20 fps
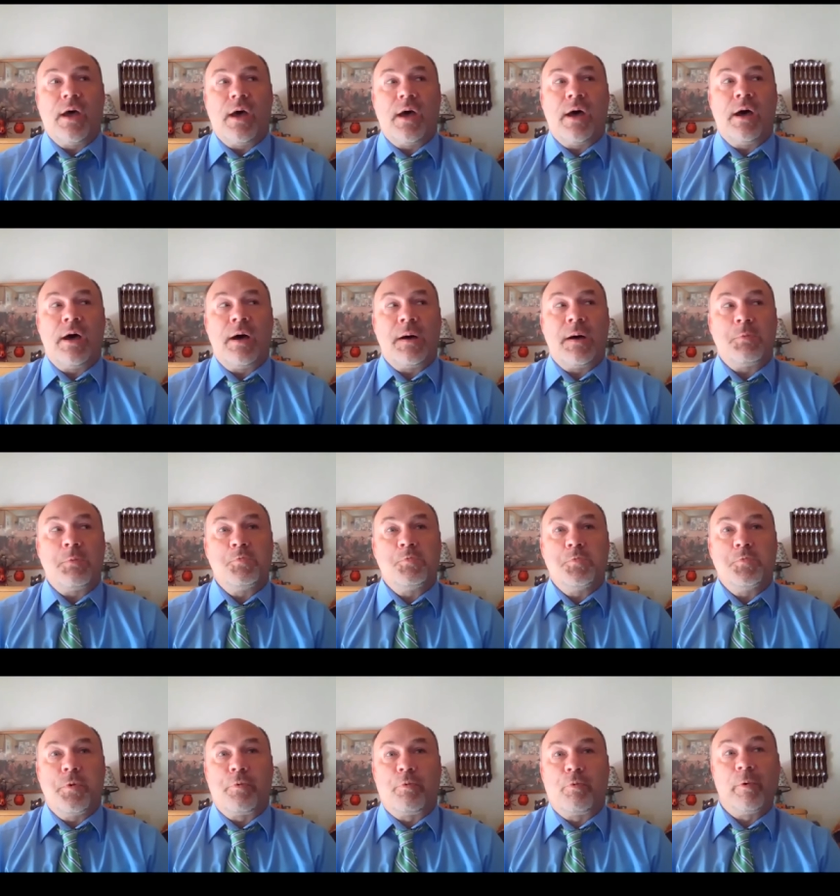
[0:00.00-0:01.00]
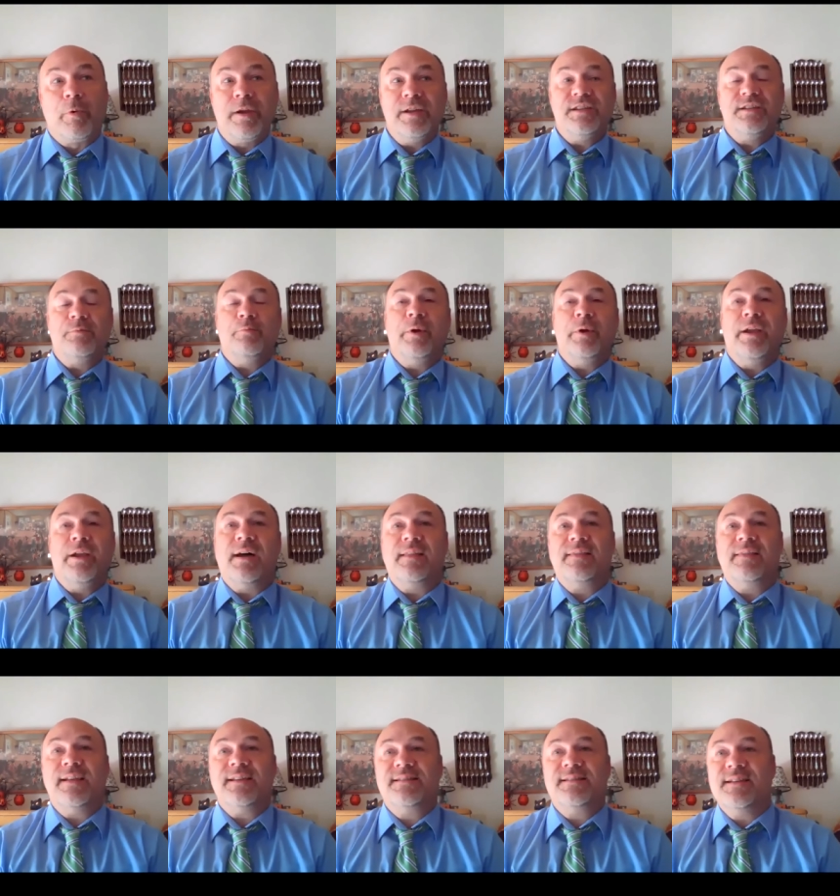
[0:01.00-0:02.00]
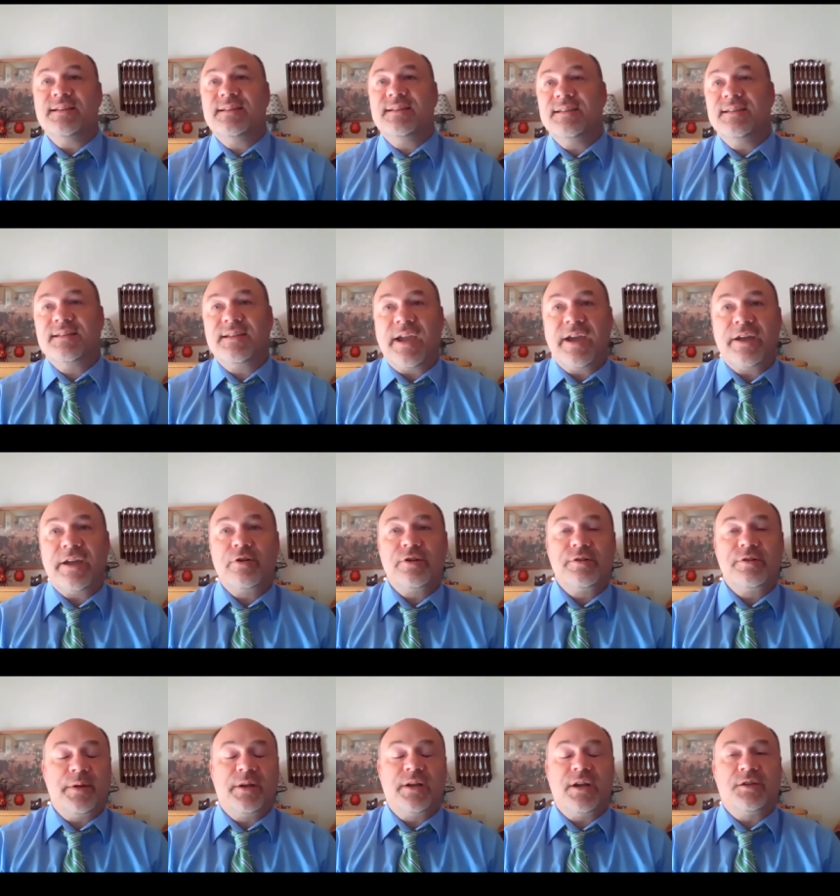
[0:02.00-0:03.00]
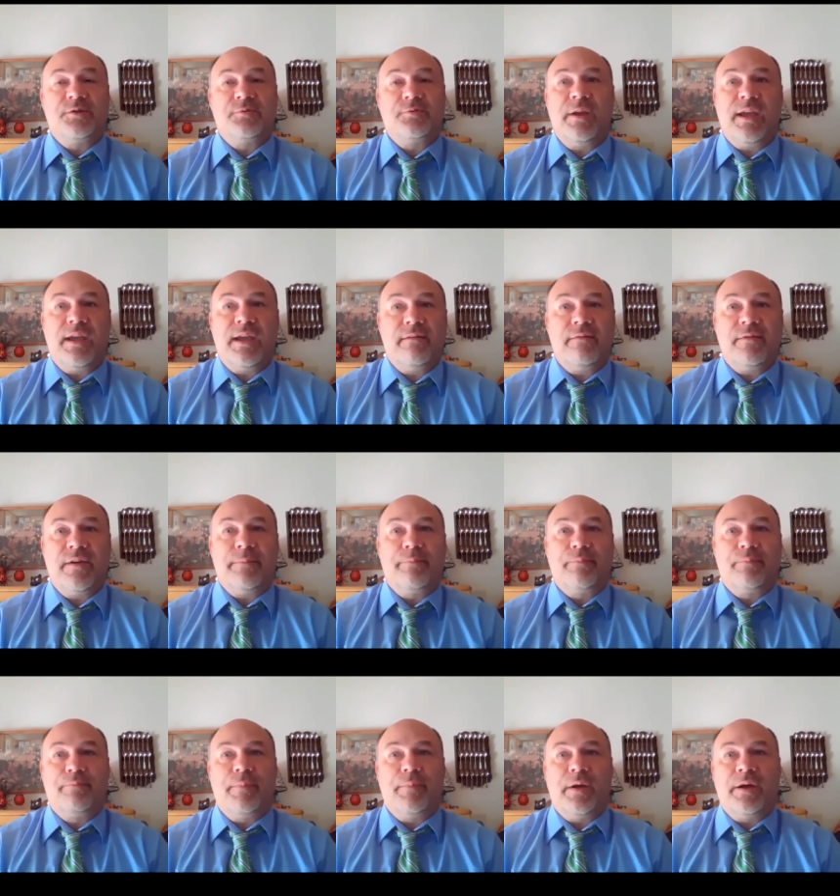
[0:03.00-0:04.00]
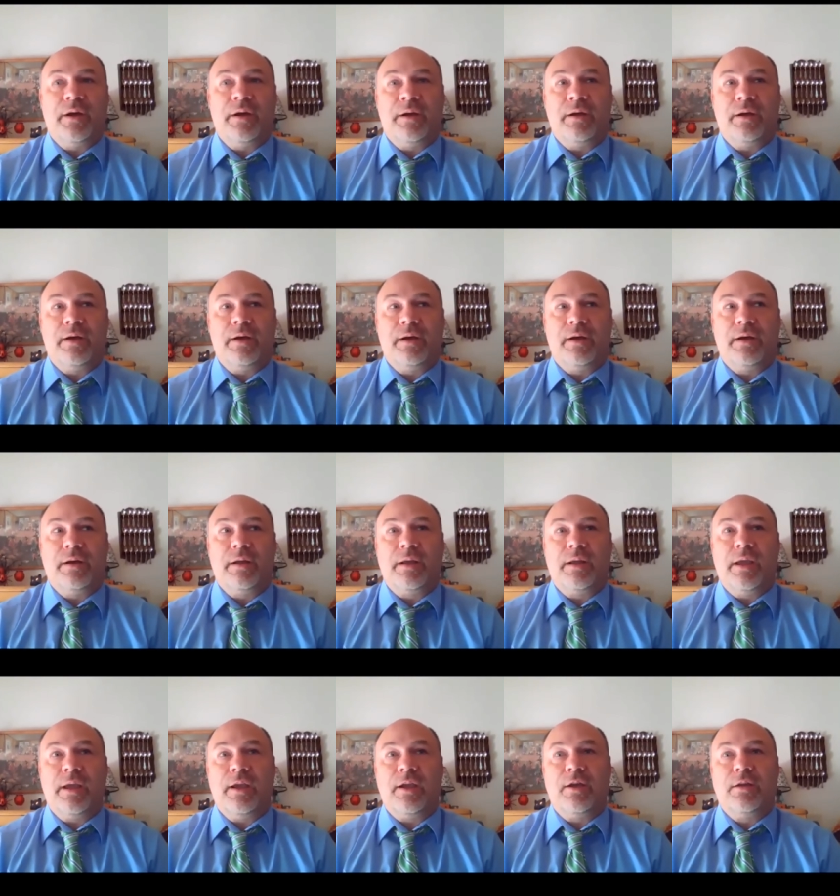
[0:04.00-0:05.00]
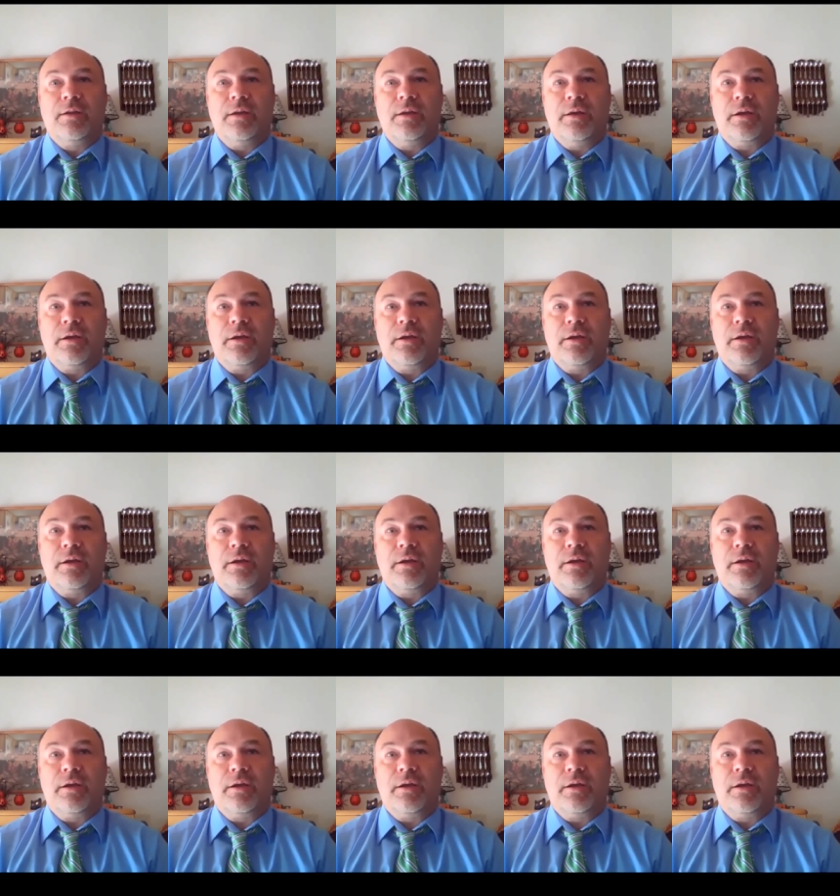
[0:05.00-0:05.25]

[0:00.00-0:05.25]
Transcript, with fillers: Uh, the reason we got that CT scanner is because we have a, uh, a,